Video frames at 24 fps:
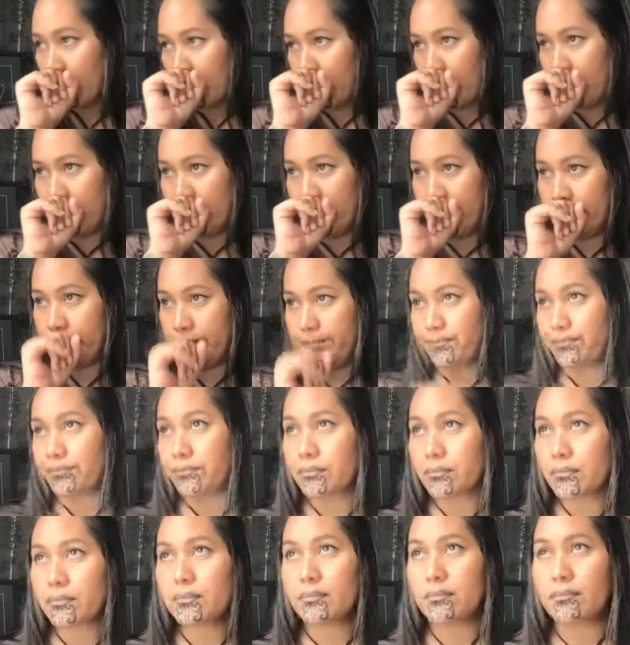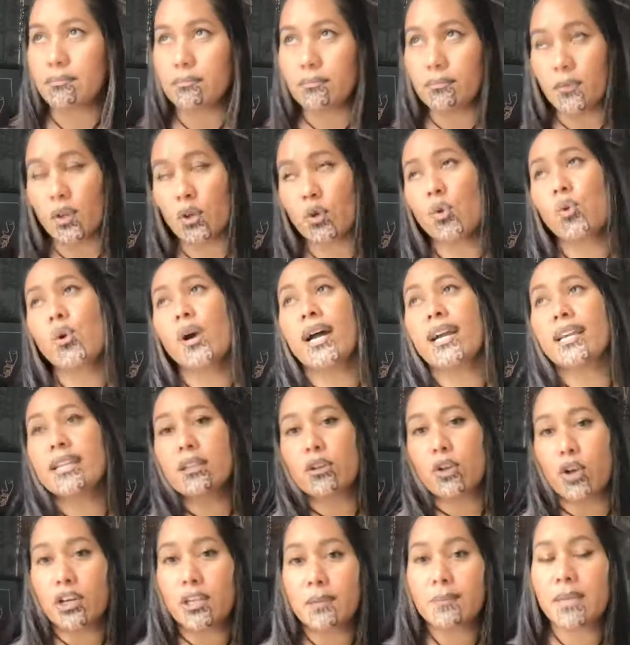koha
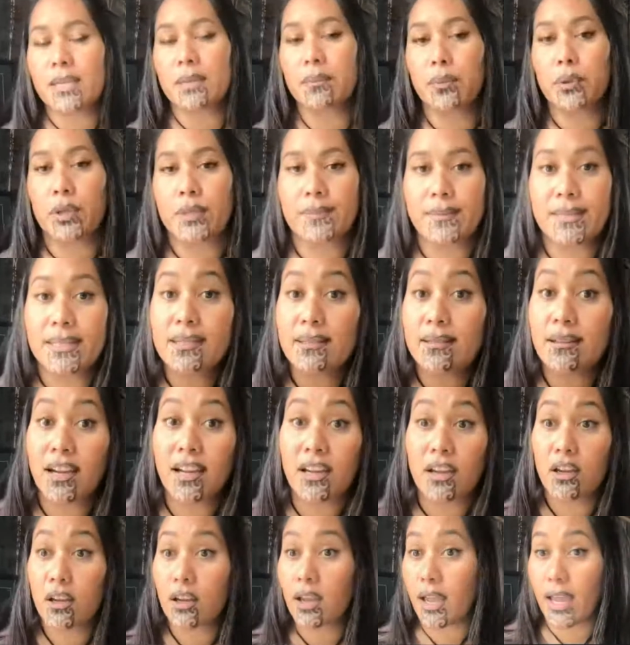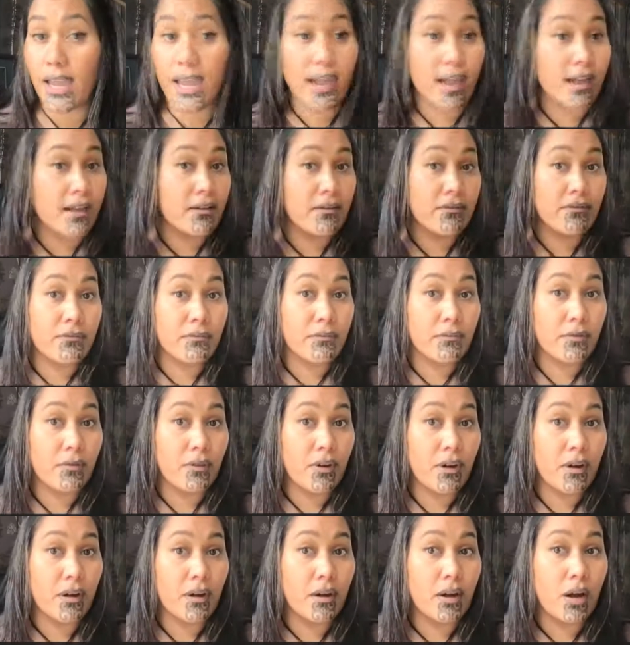economy appointments, I have
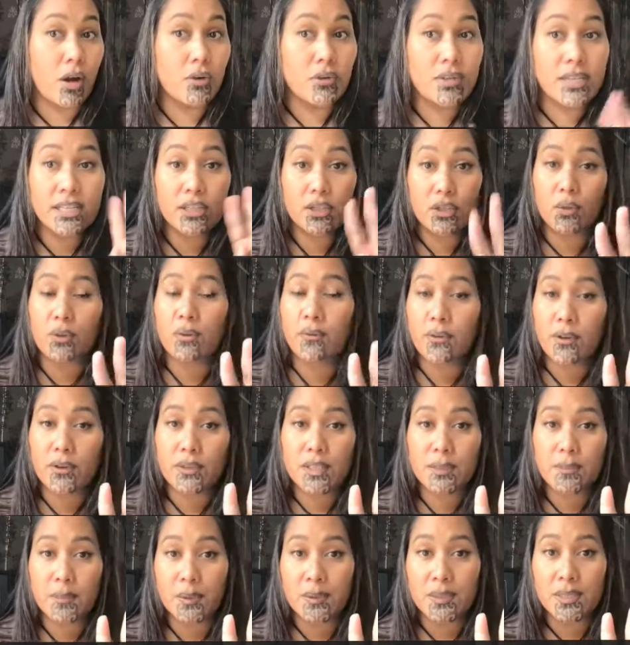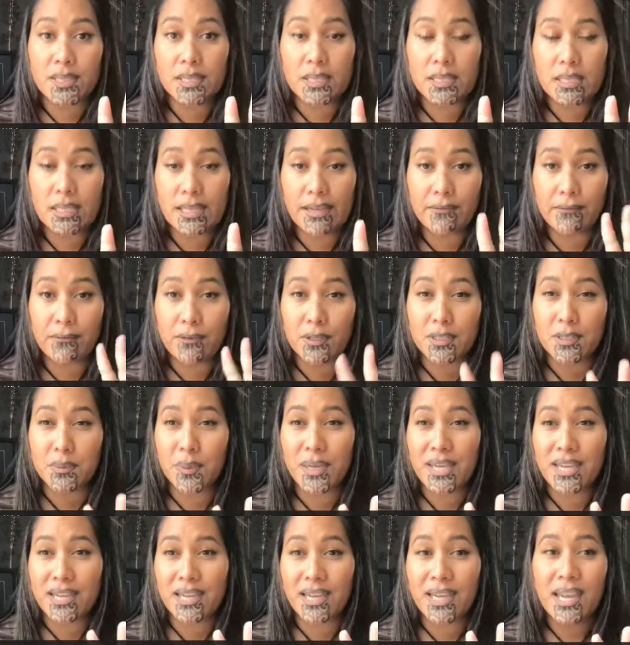only 2 of those spots left this
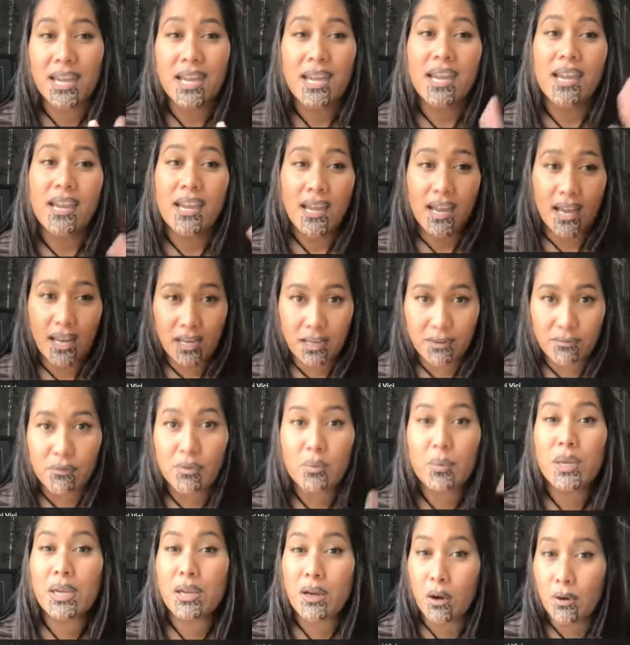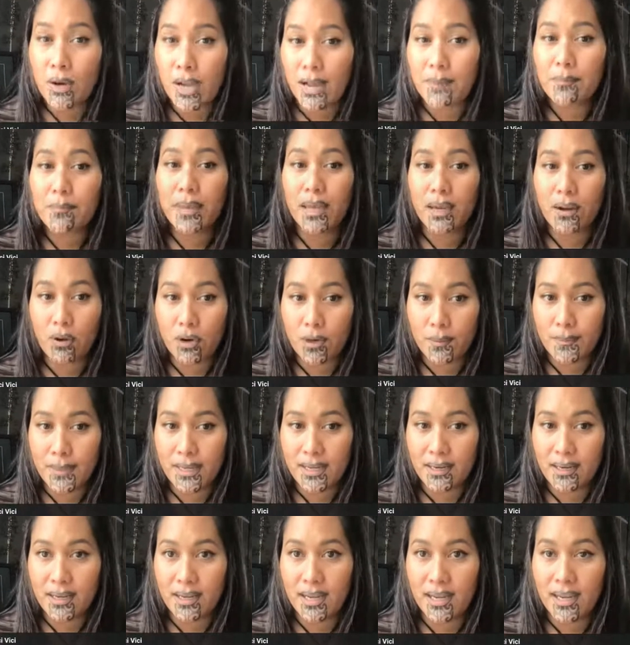week, and every week I'll come back on a
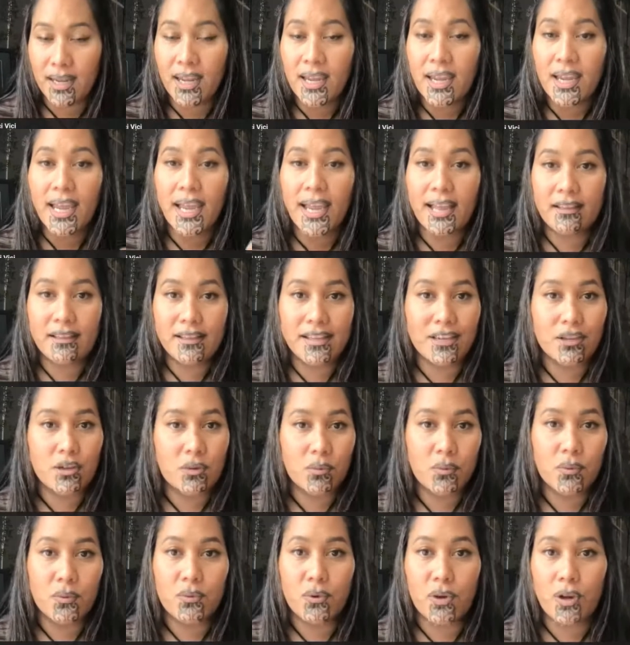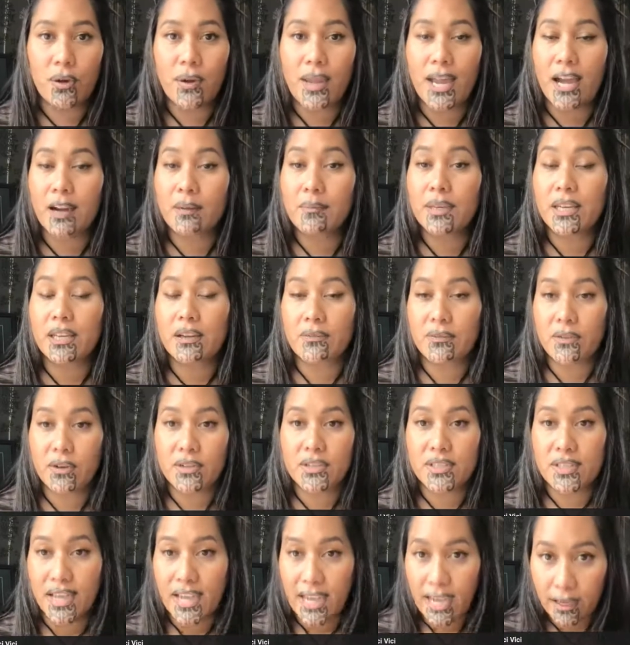Monday and let you all know how many of
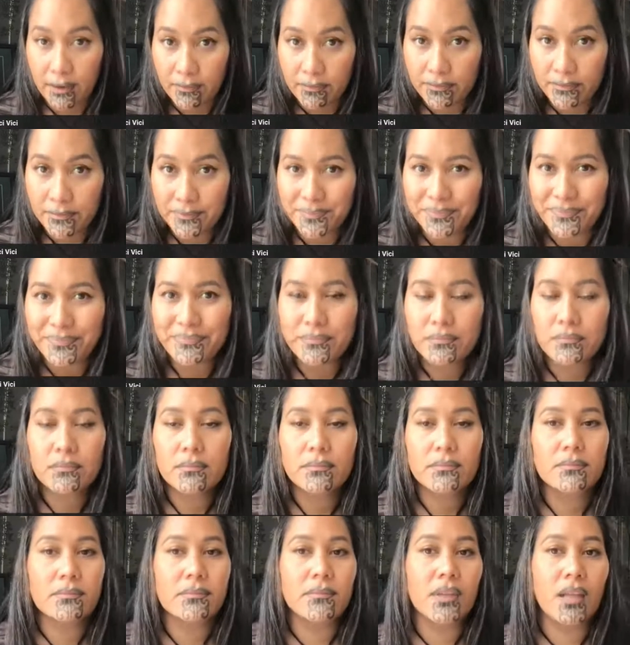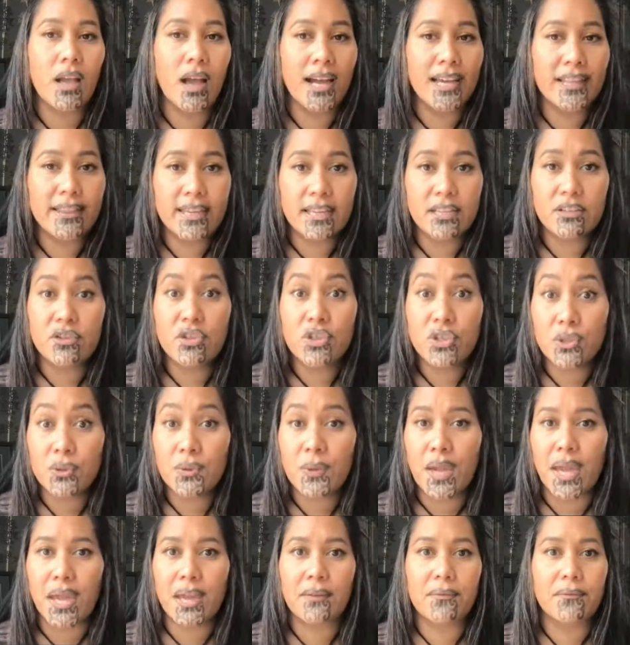those I have. I then do
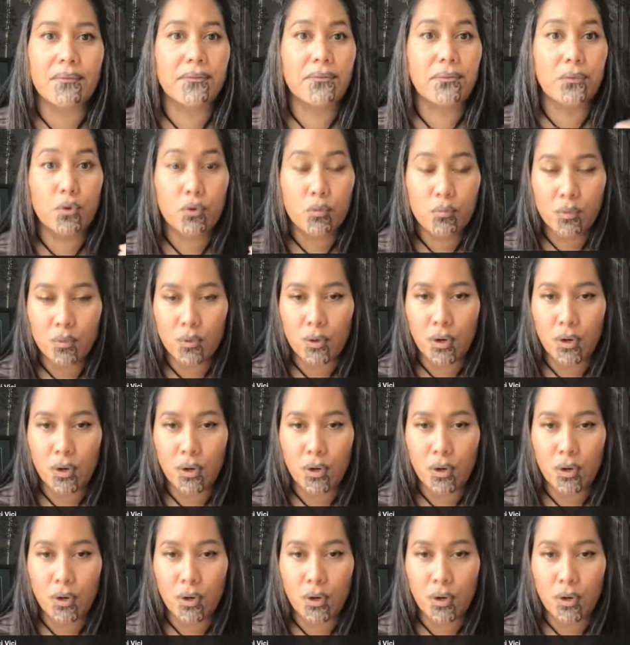have formal